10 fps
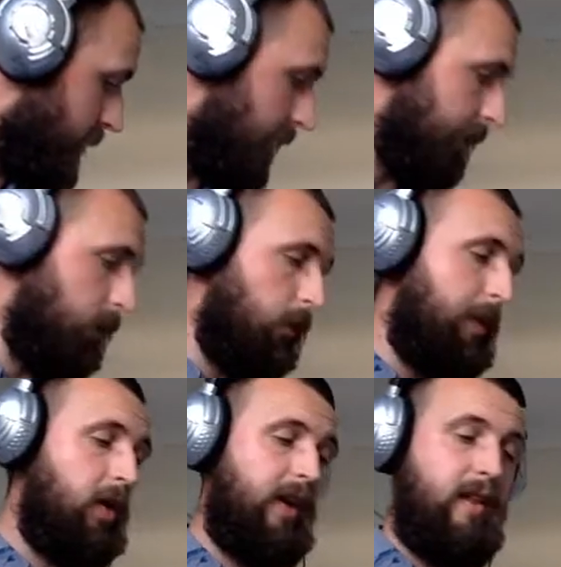the little
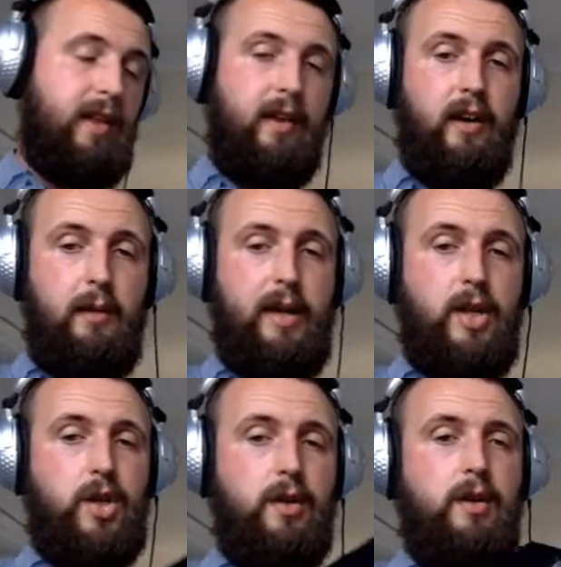pocket thing that I
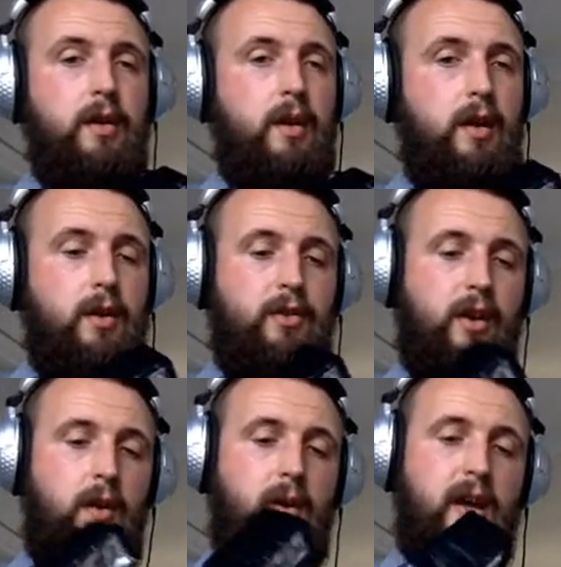mentioned.
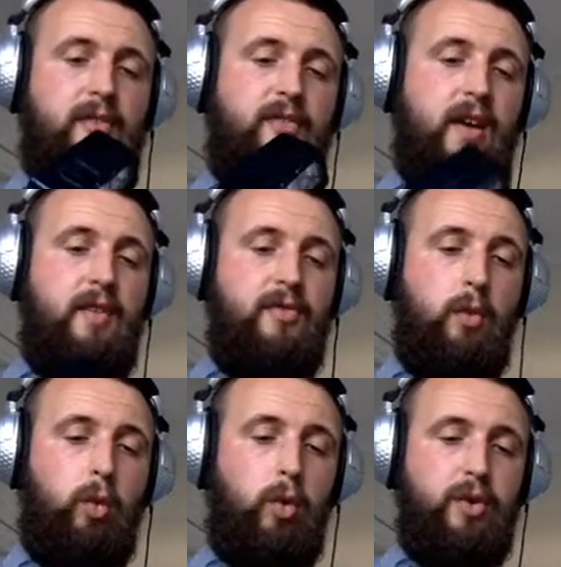So if if the
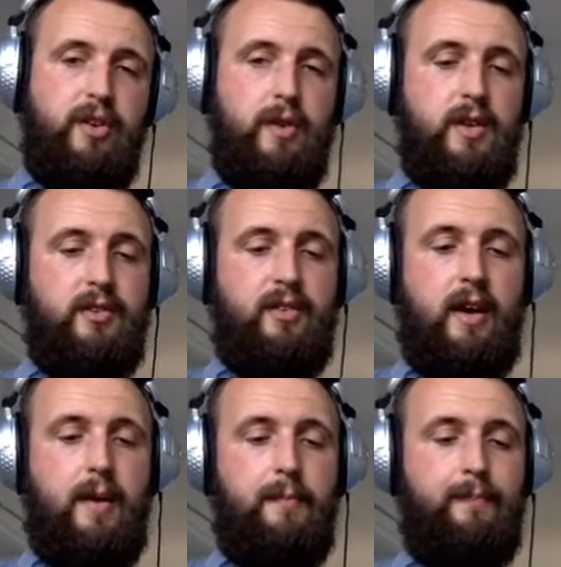water is
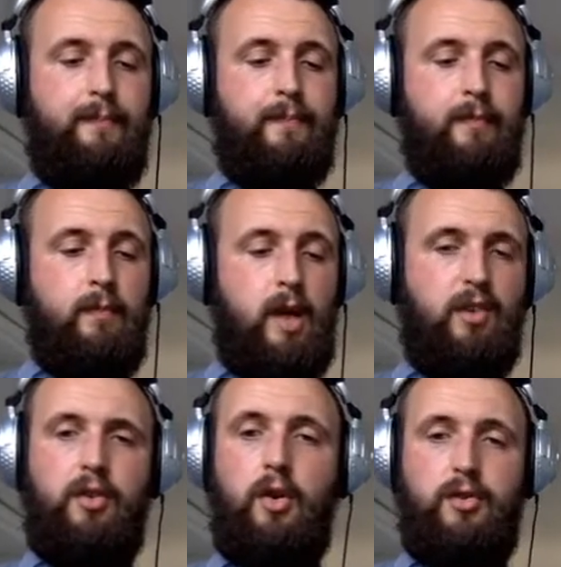um,
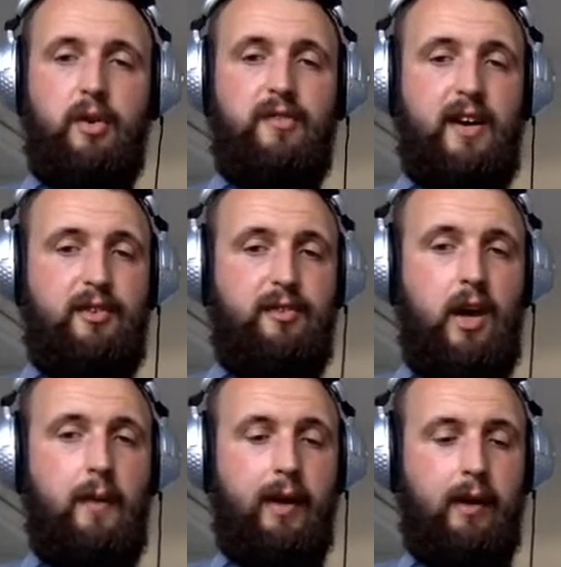is not too fast
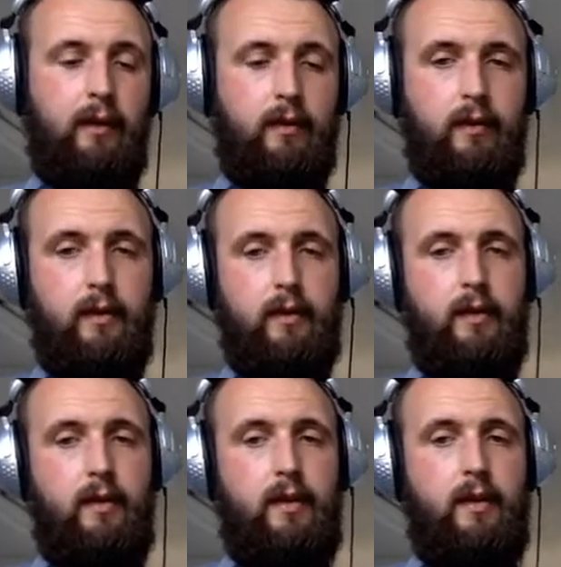flowing,
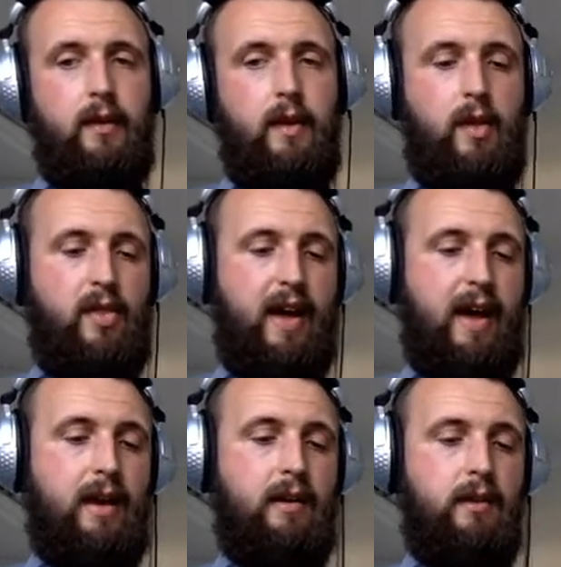
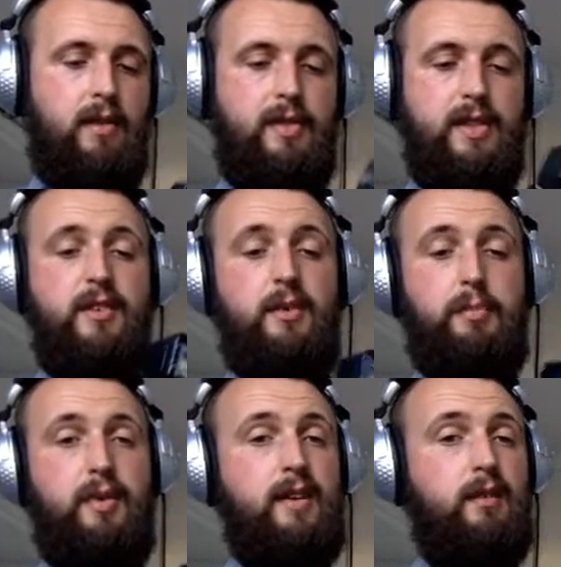then these are
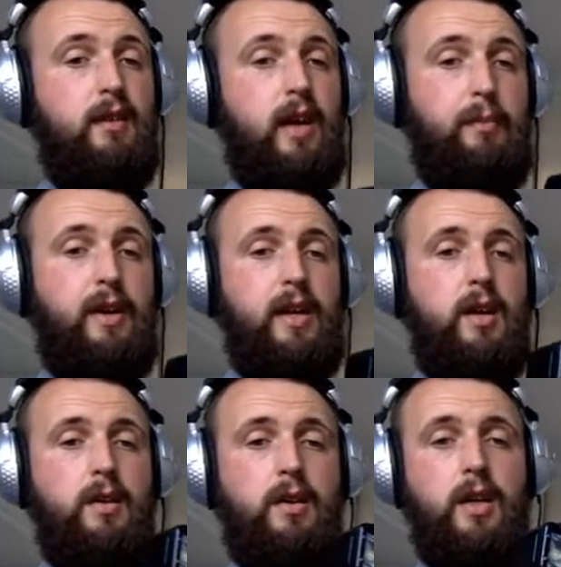pretty, you know, pretty
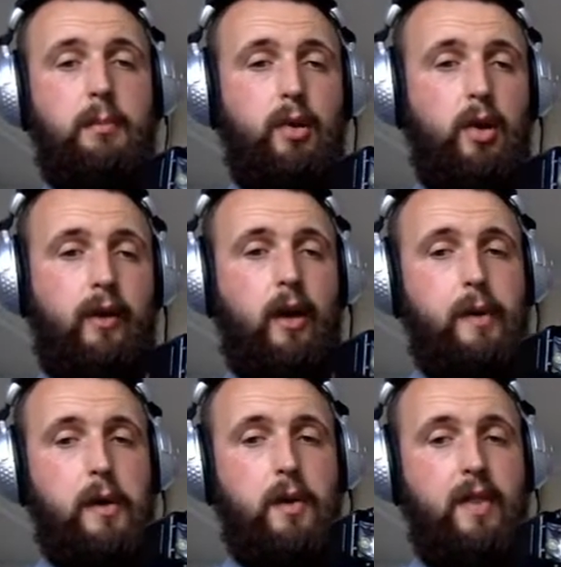good. You can put a
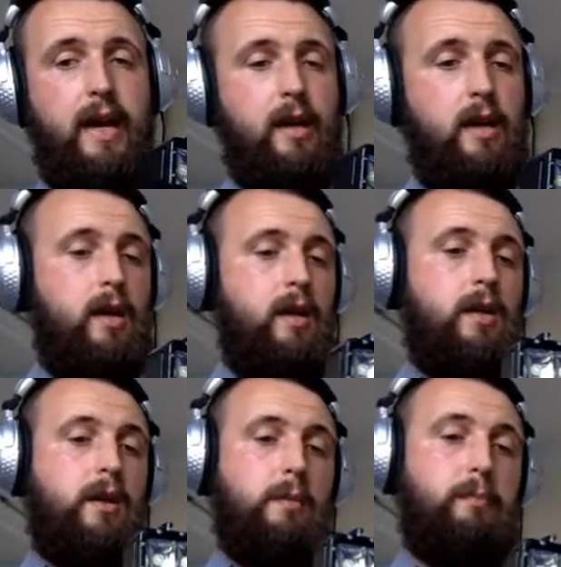GoPro on that.
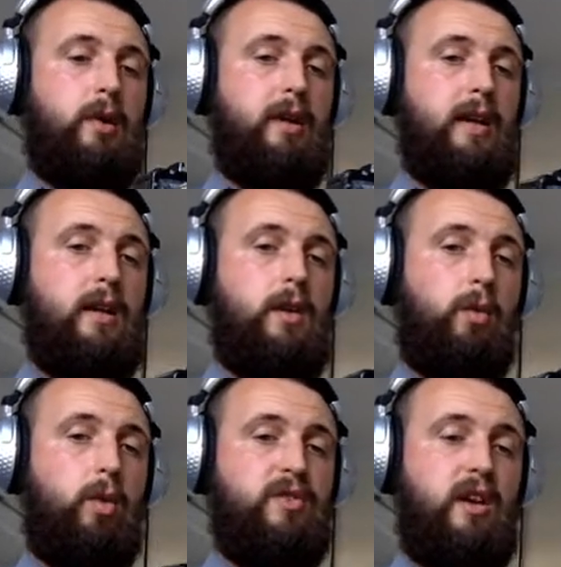You can bung that in the
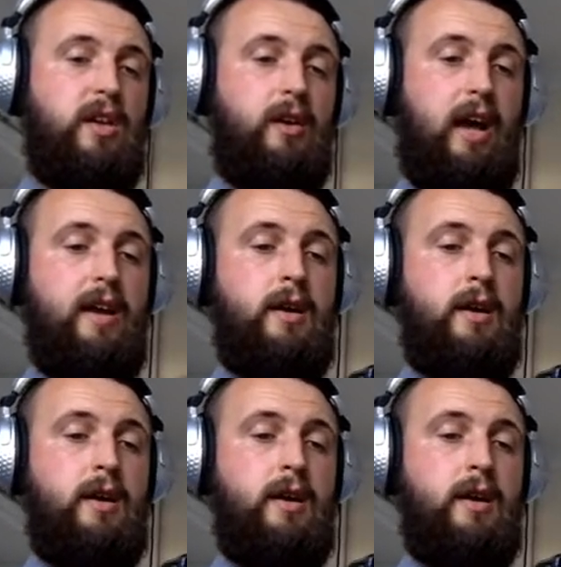water, and you get a